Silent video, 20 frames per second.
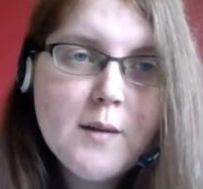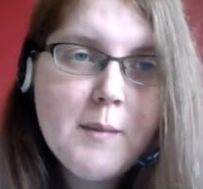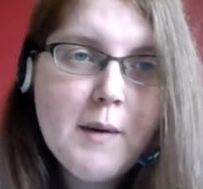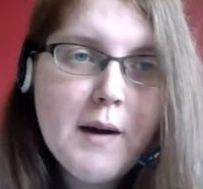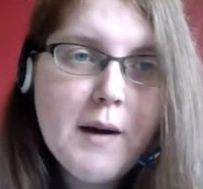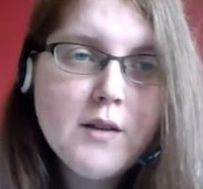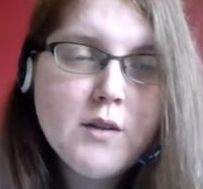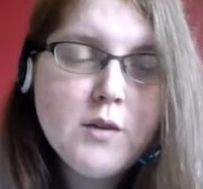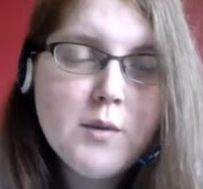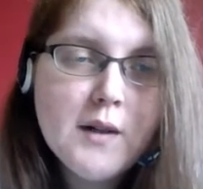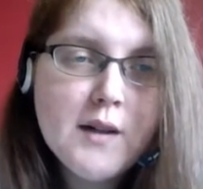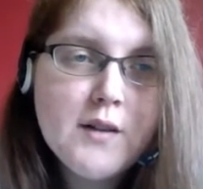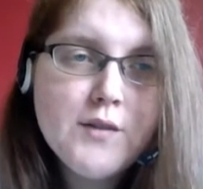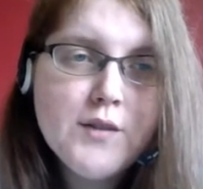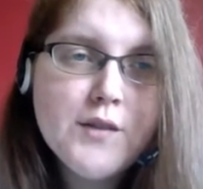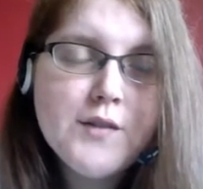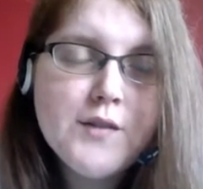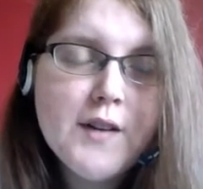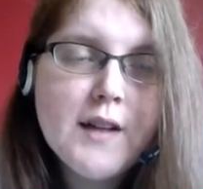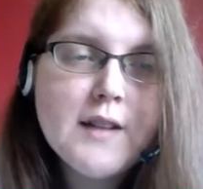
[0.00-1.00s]
about 12
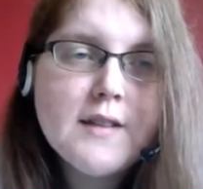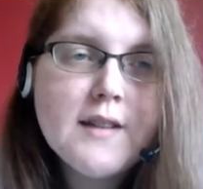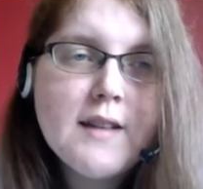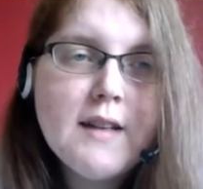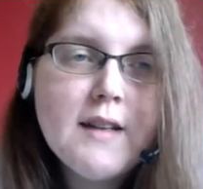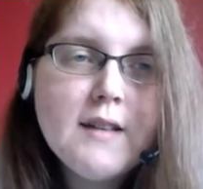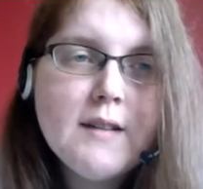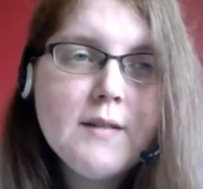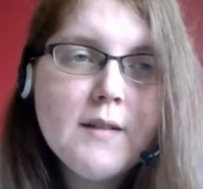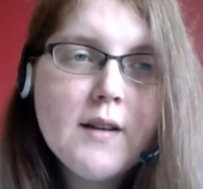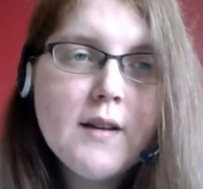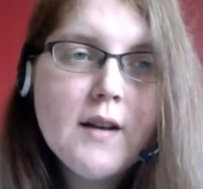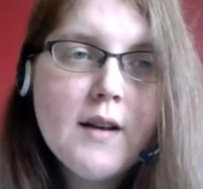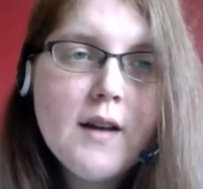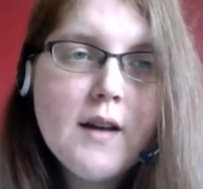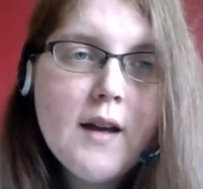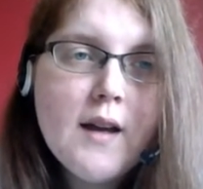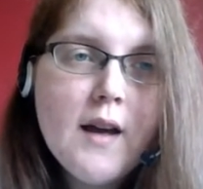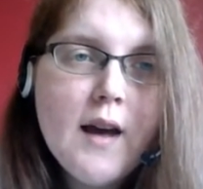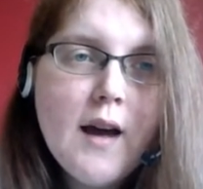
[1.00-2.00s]
or 13.
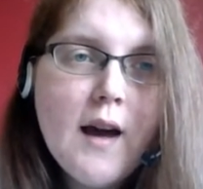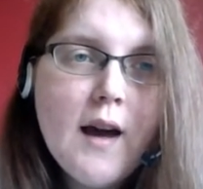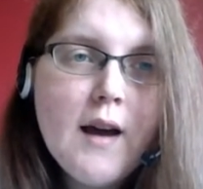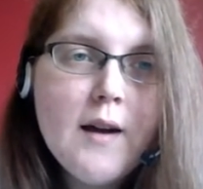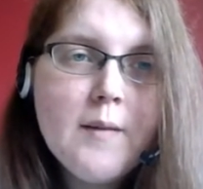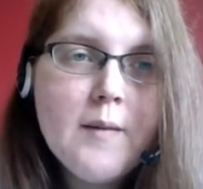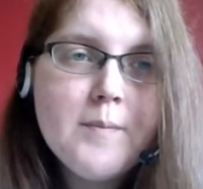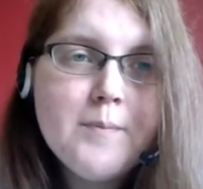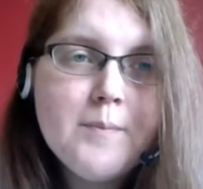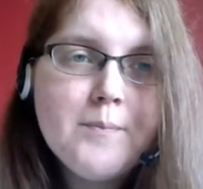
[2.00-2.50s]
I